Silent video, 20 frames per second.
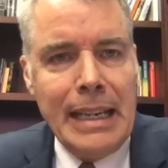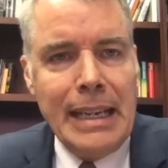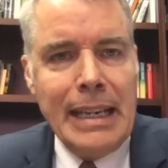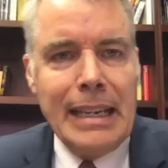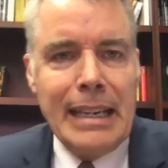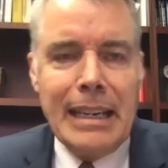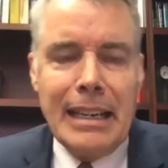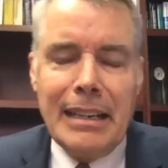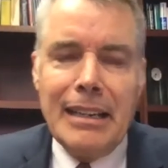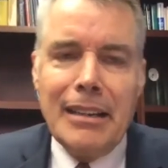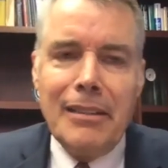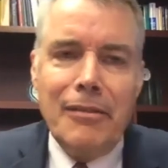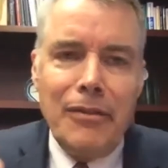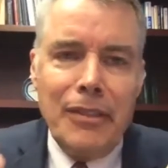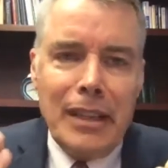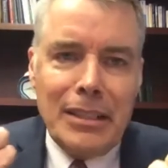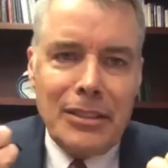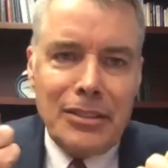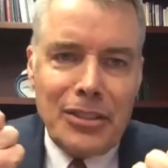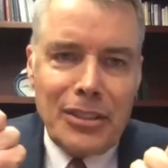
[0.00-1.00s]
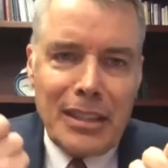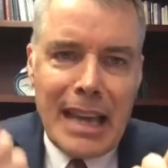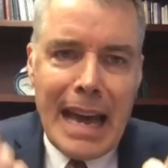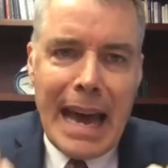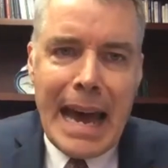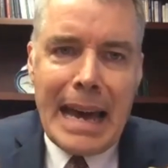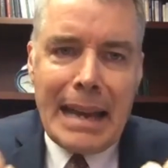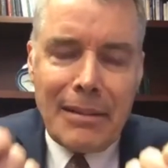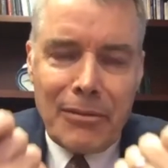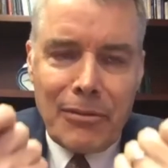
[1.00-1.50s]
can convince
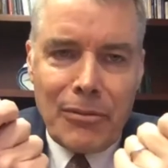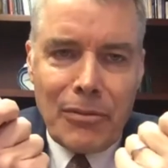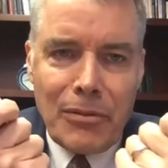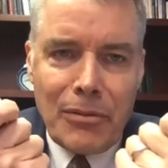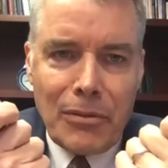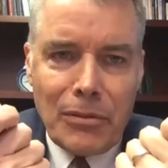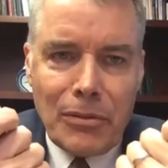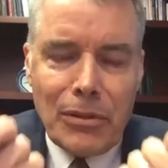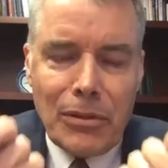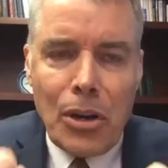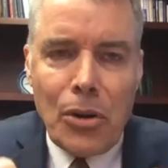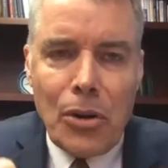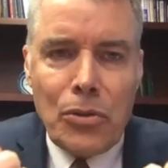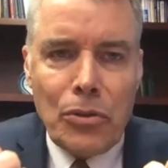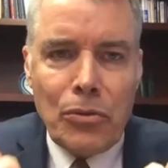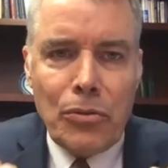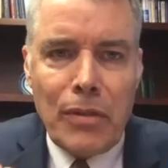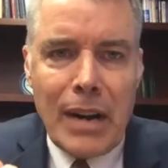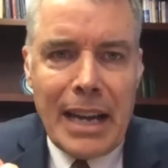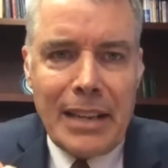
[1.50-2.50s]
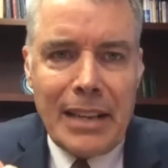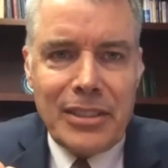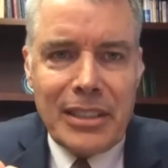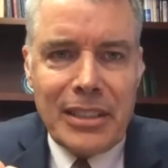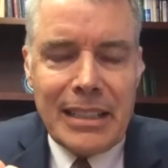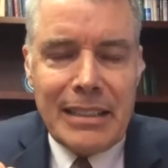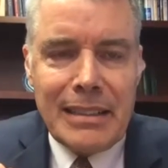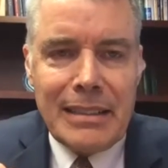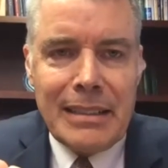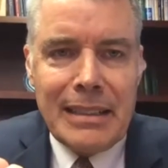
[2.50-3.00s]
that local
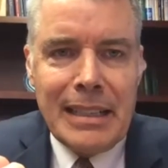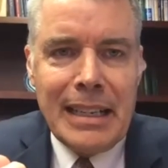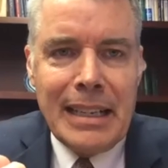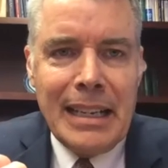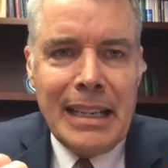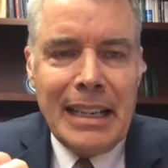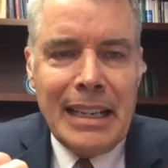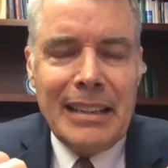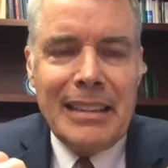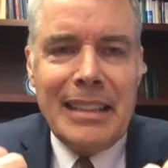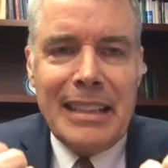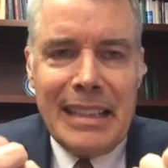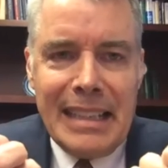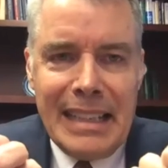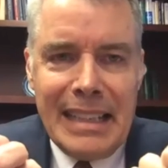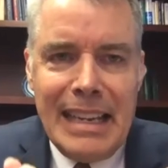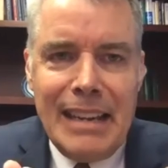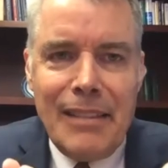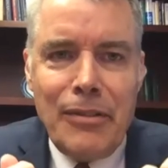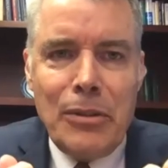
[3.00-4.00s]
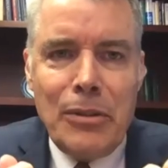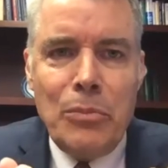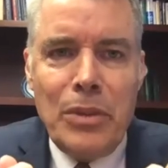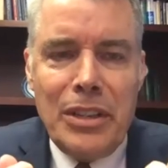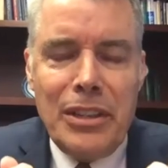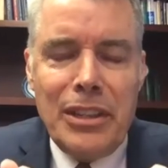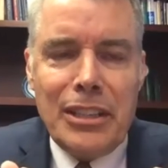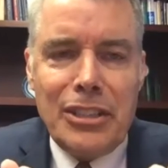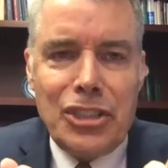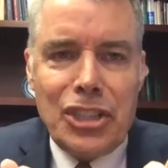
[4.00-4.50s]
resident that even with
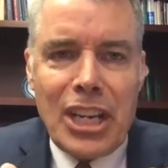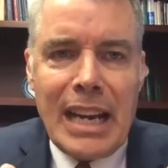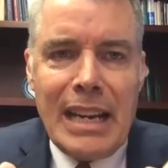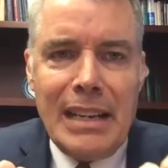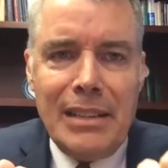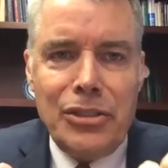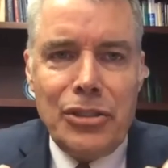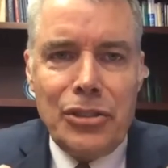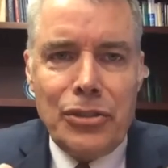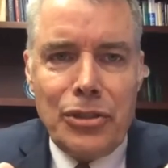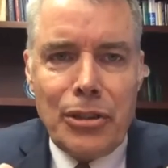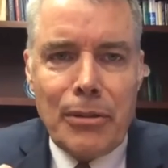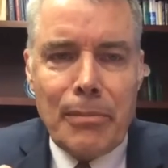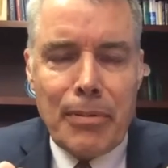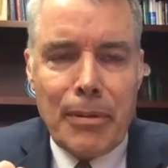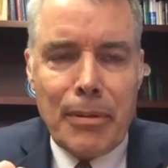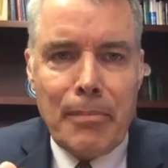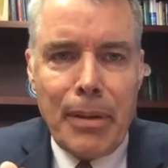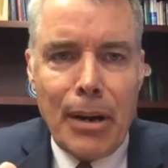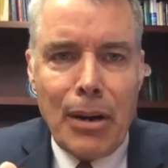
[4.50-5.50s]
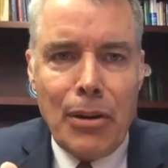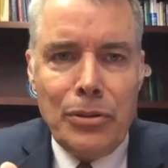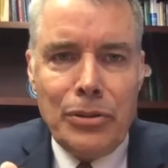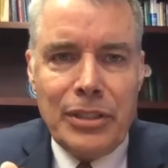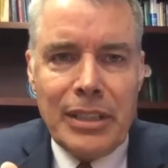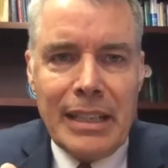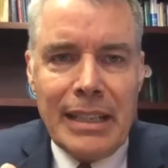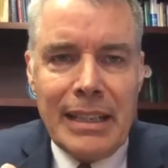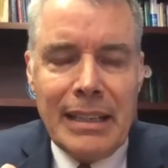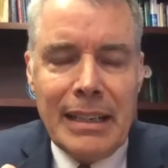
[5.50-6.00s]
the changes you're
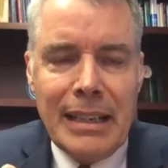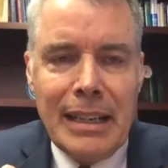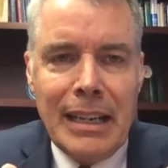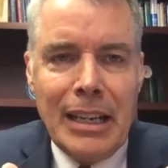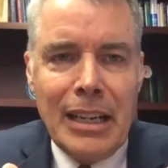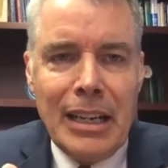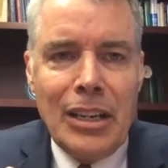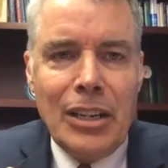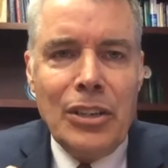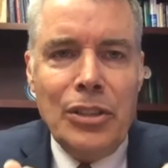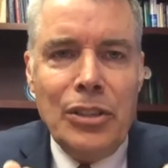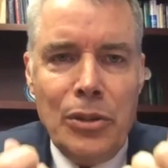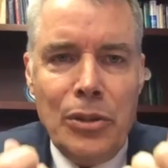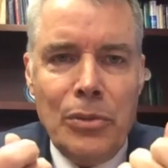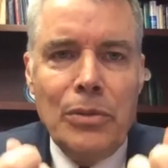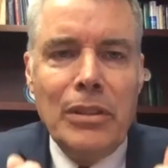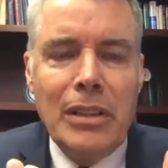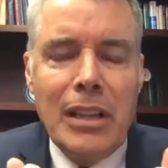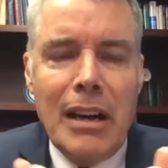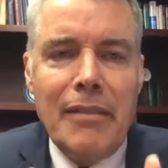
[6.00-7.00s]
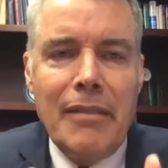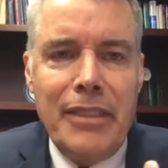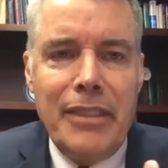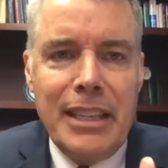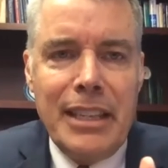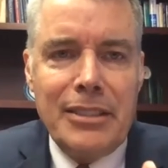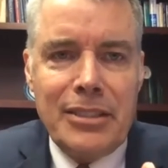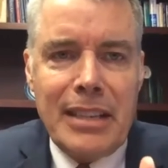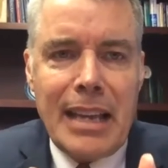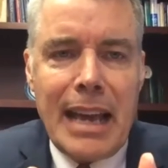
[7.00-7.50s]
proposing, you love
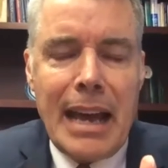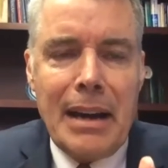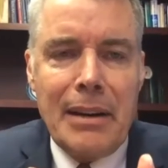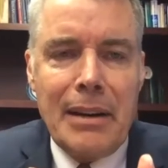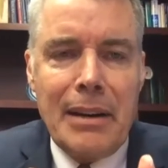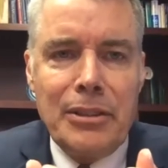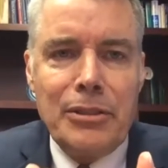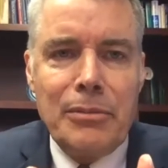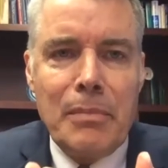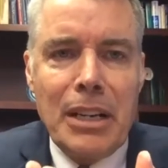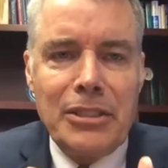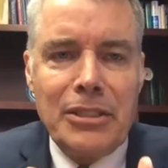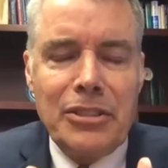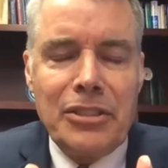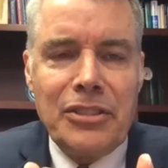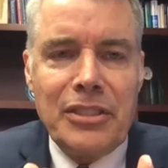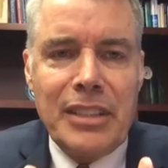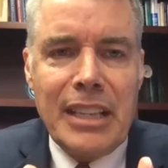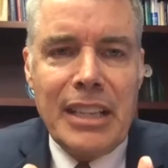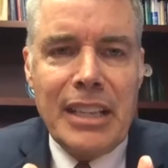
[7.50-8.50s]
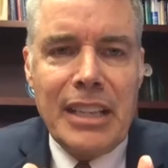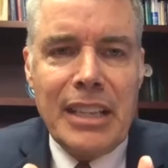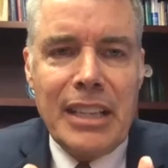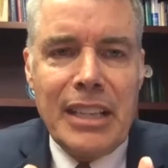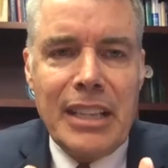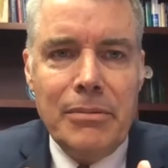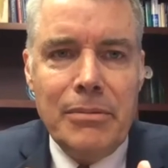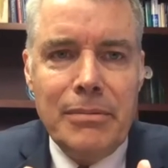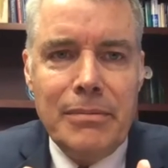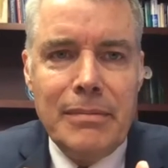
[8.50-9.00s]
this town as much as they,
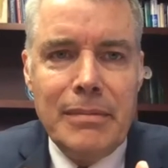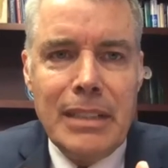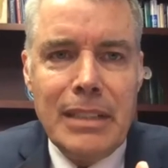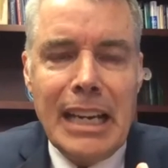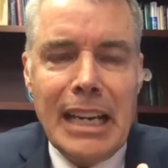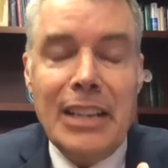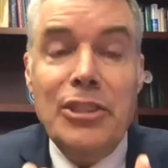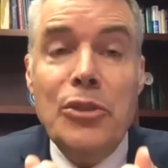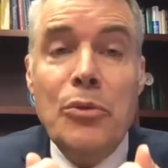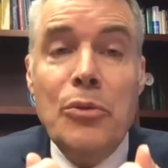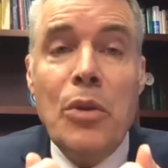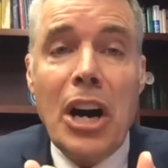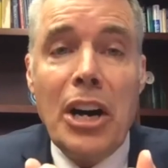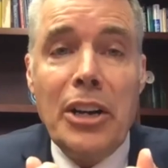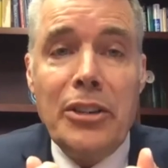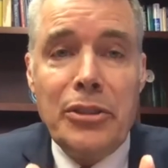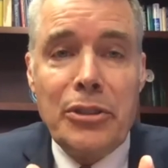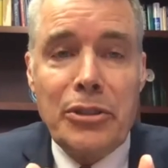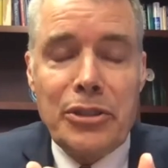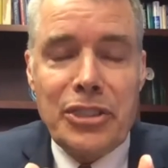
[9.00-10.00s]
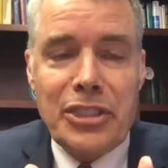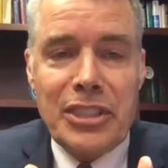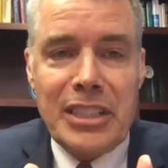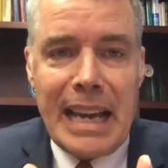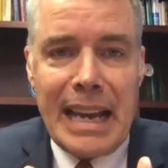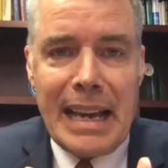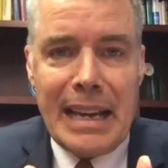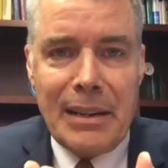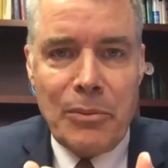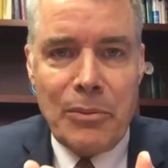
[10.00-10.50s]
they do, and you
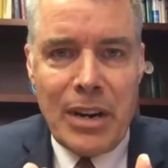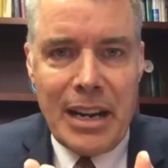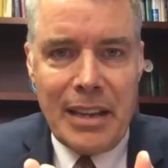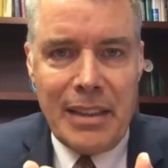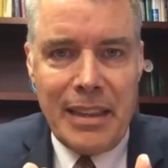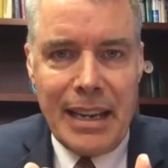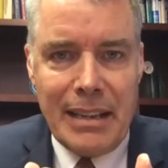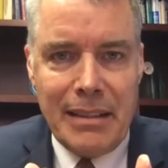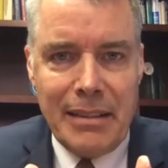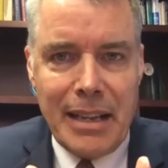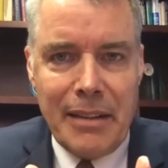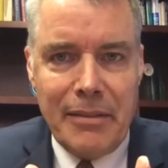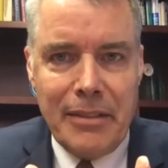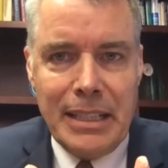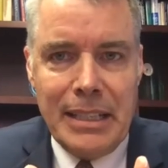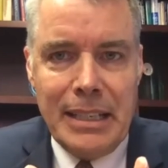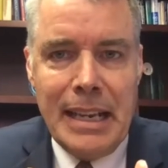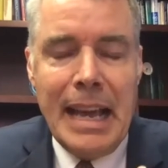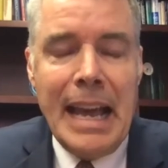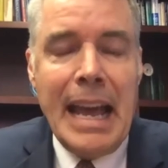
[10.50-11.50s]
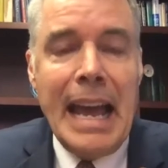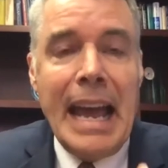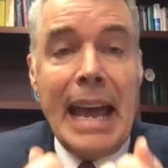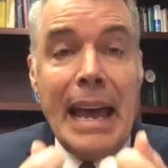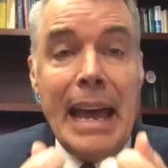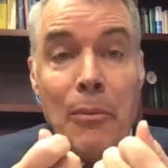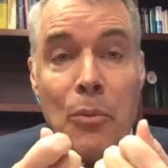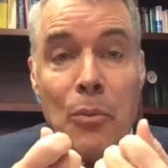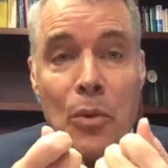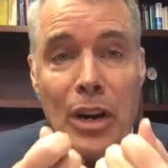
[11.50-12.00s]
understand why they love
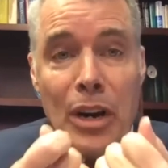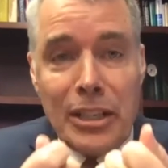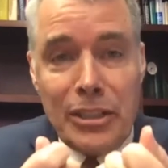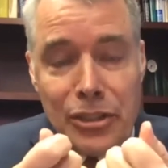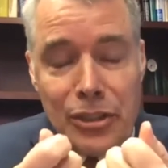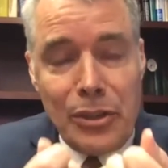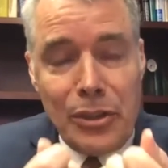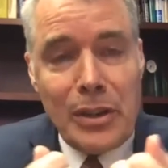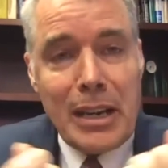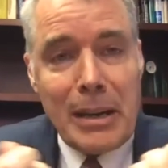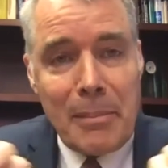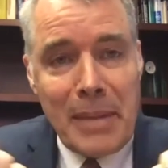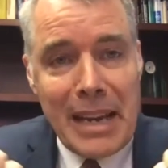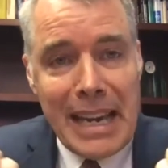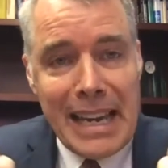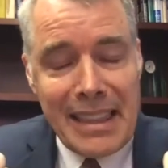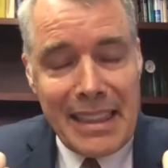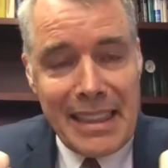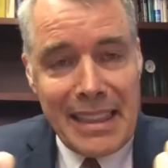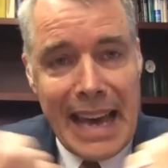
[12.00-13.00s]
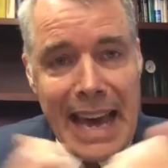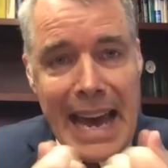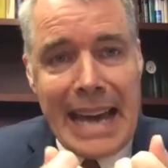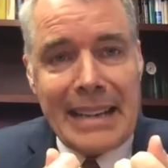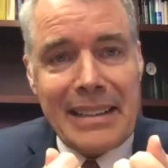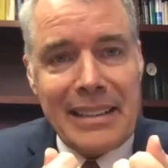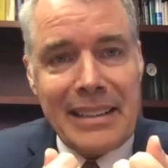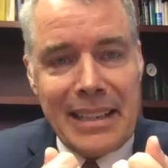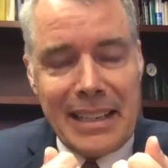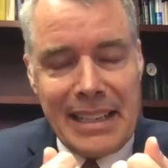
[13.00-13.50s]
it. And once you can make that
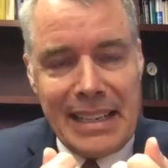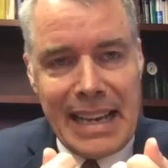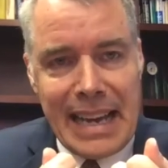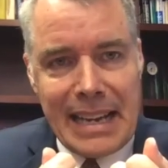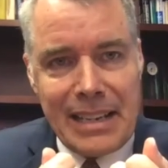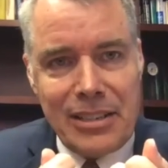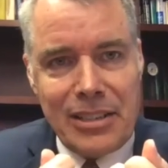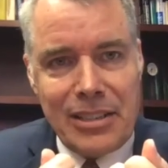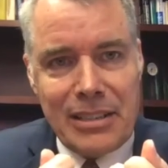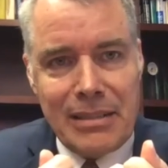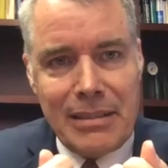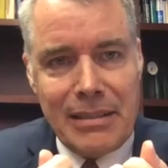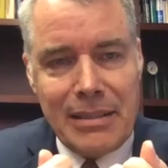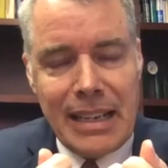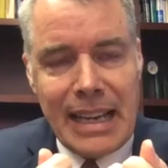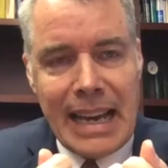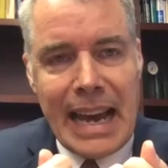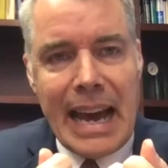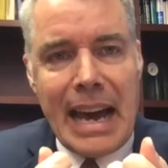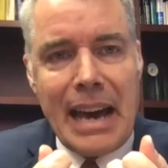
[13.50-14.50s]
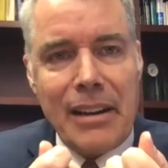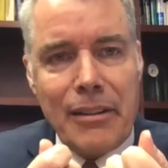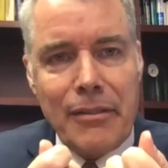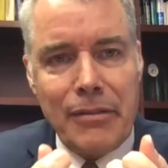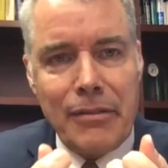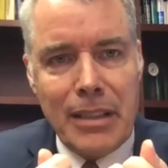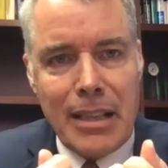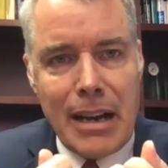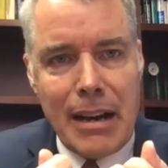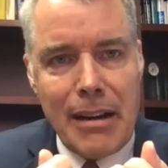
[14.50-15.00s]
connection out of
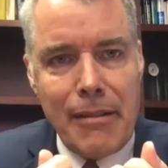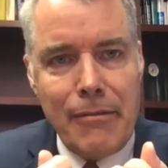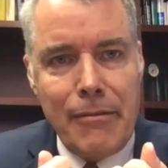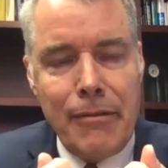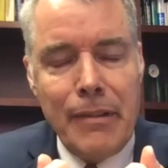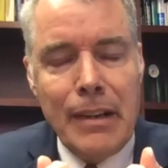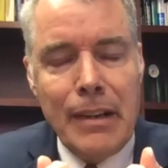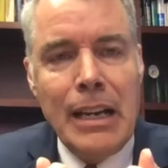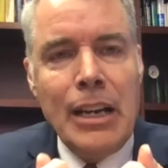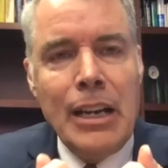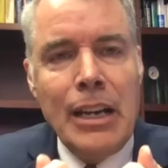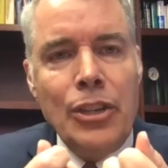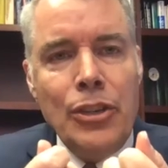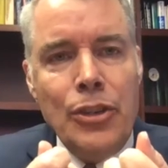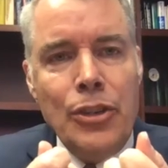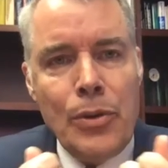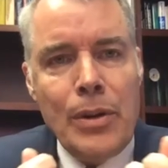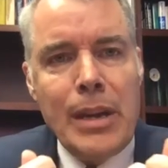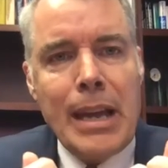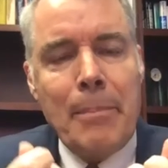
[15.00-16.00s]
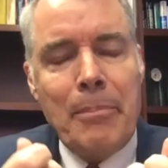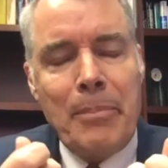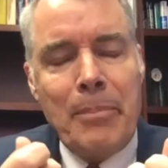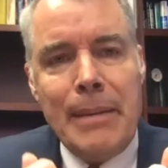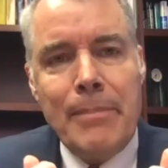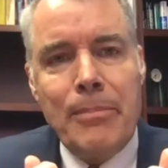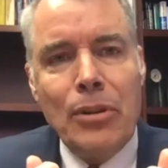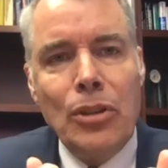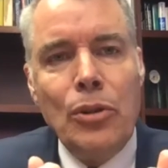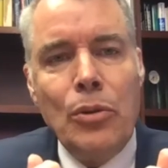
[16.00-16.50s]
love, you get
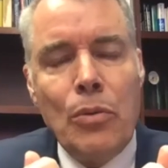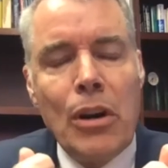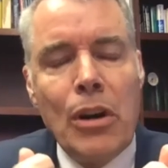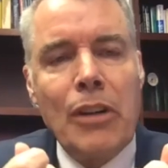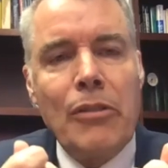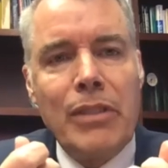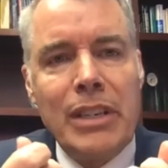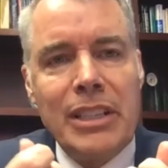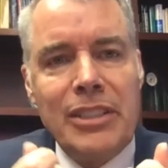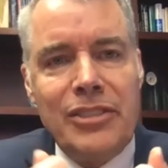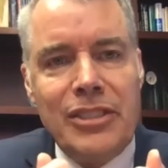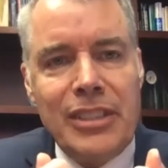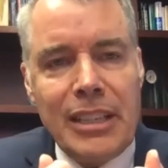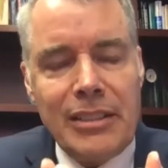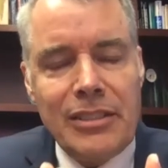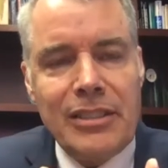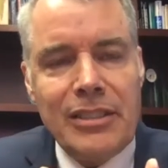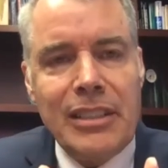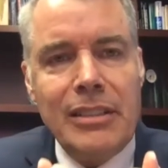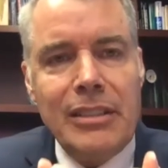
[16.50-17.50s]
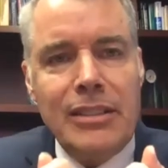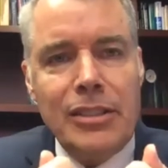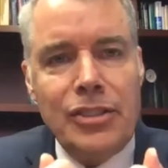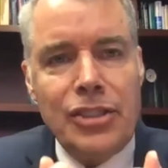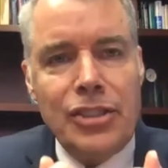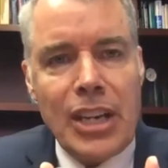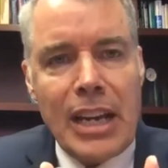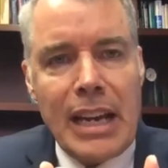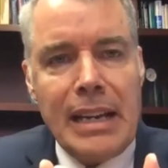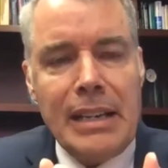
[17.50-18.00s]
people who are resistant to
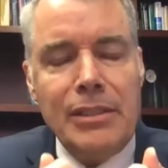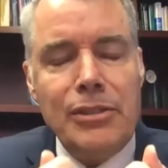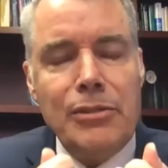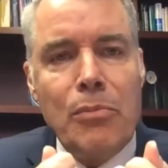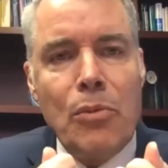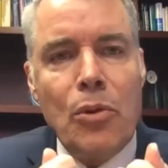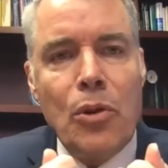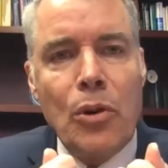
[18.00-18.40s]
change more